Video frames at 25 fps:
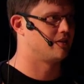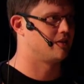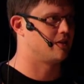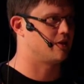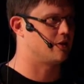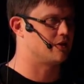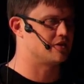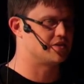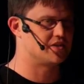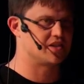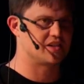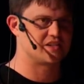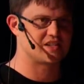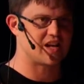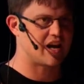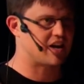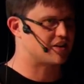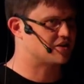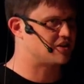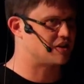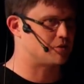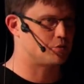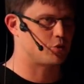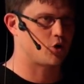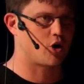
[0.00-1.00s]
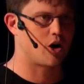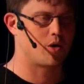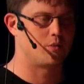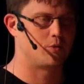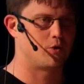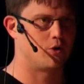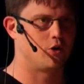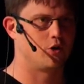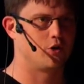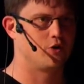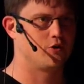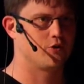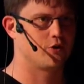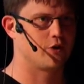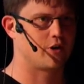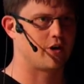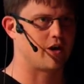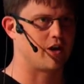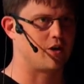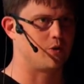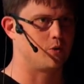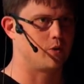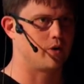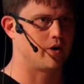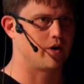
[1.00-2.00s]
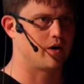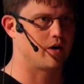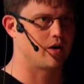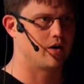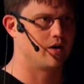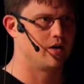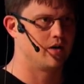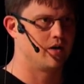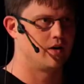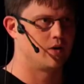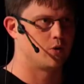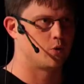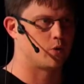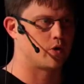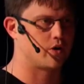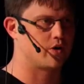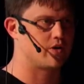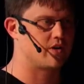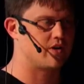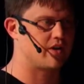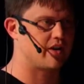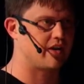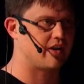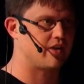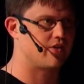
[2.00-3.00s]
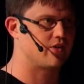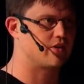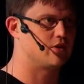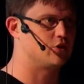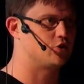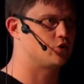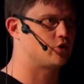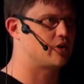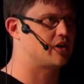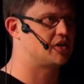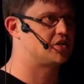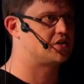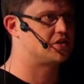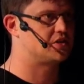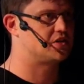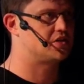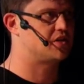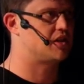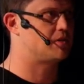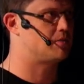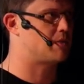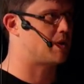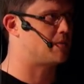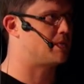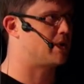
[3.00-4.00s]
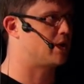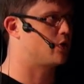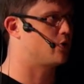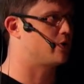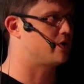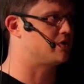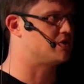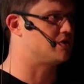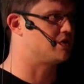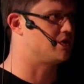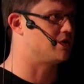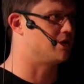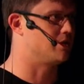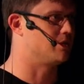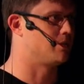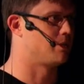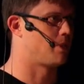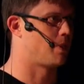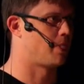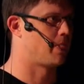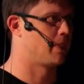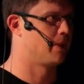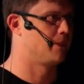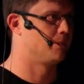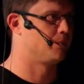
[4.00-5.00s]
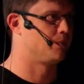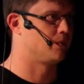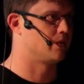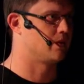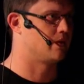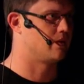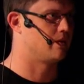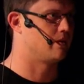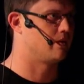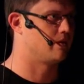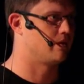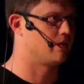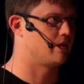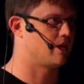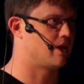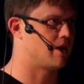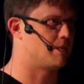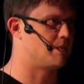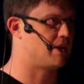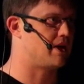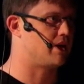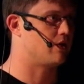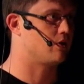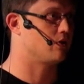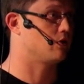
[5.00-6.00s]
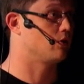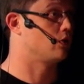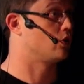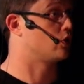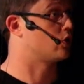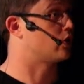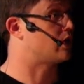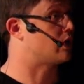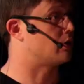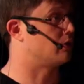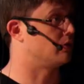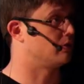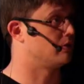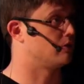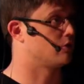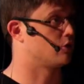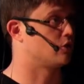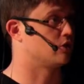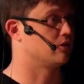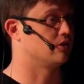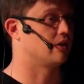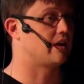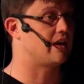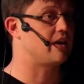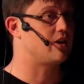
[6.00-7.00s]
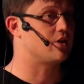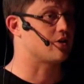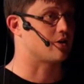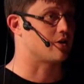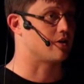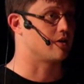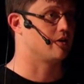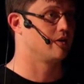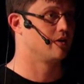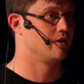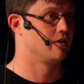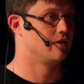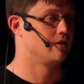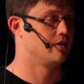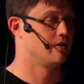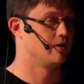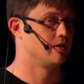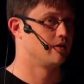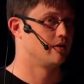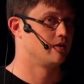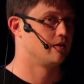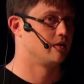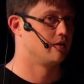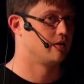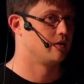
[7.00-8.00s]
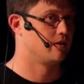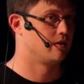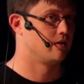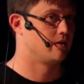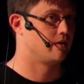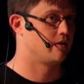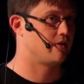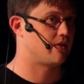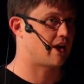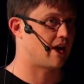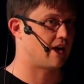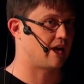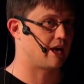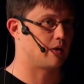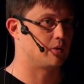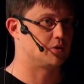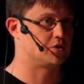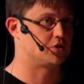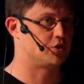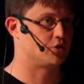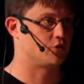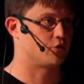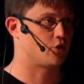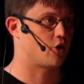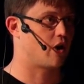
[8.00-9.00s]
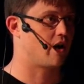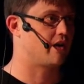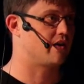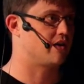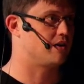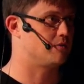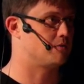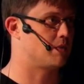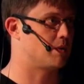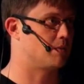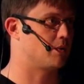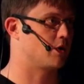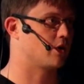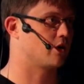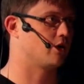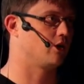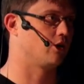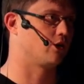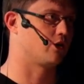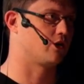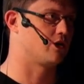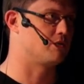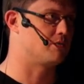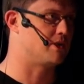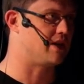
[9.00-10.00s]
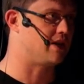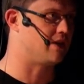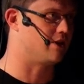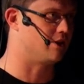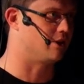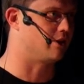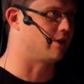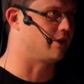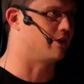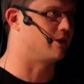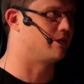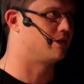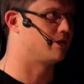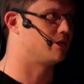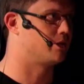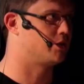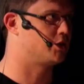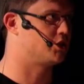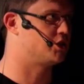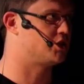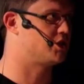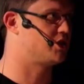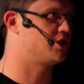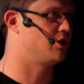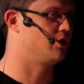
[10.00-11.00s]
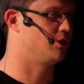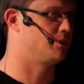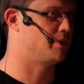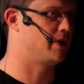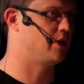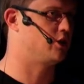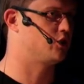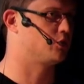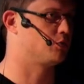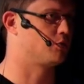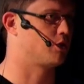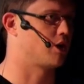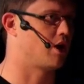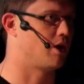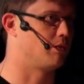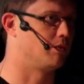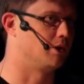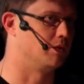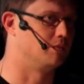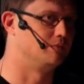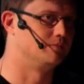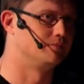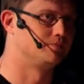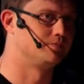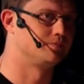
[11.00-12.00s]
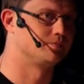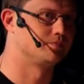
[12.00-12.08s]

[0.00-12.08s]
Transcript: You know, it's the exact same problem all over again where where did I get the address to send my bitcoins to? I may learn, learn later that I was defrauded, but I'm not going to learn immediately, which is still a major problem.